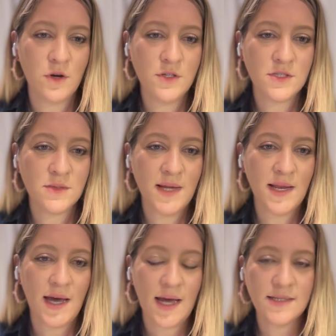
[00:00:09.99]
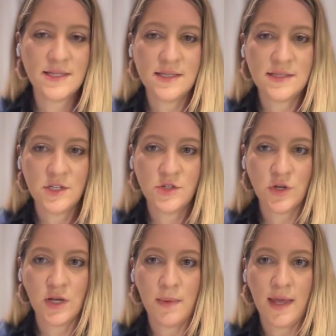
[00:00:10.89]
Ross Miller and TC
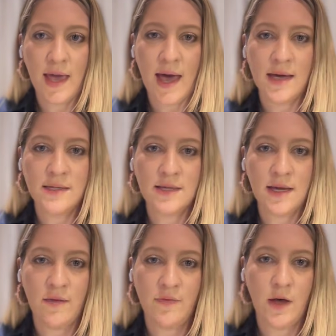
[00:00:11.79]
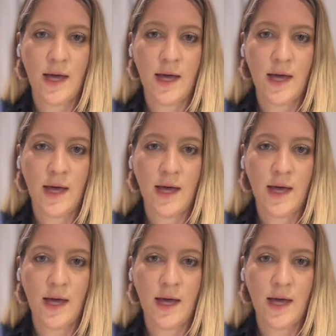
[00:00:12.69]
joining me as ever.